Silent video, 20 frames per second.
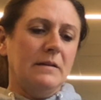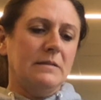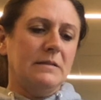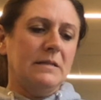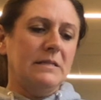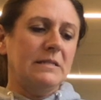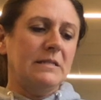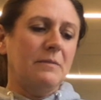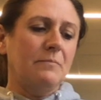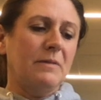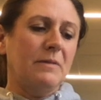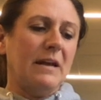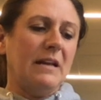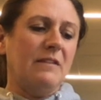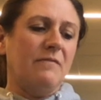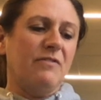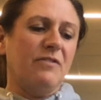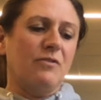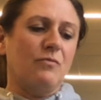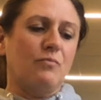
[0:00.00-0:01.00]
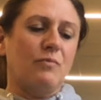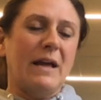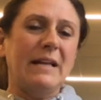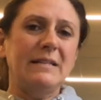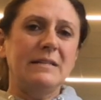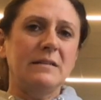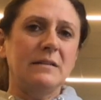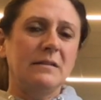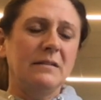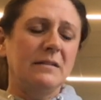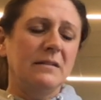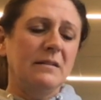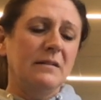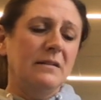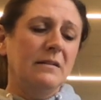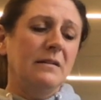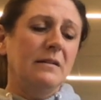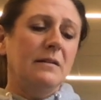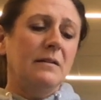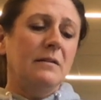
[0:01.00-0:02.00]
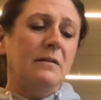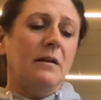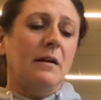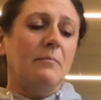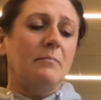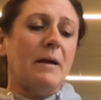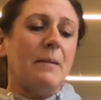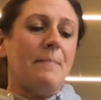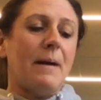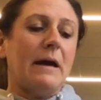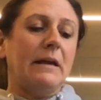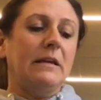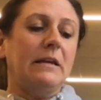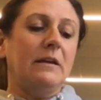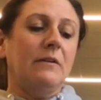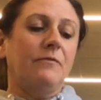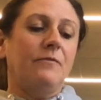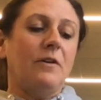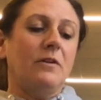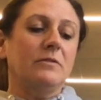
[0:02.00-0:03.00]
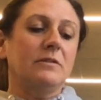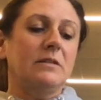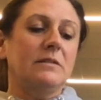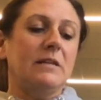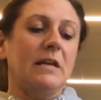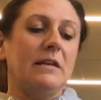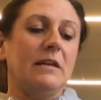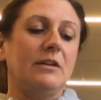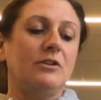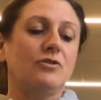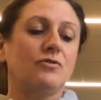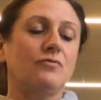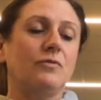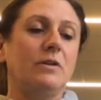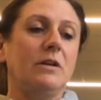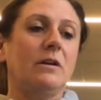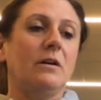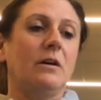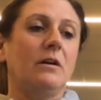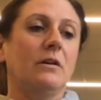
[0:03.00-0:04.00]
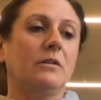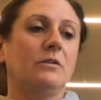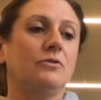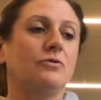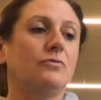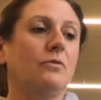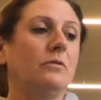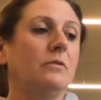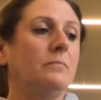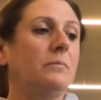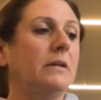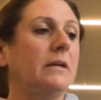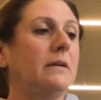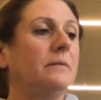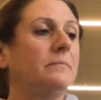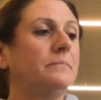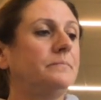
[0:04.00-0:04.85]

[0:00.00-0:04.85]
Is this some kind of threat? My body convulses and I shriek uncontrollably.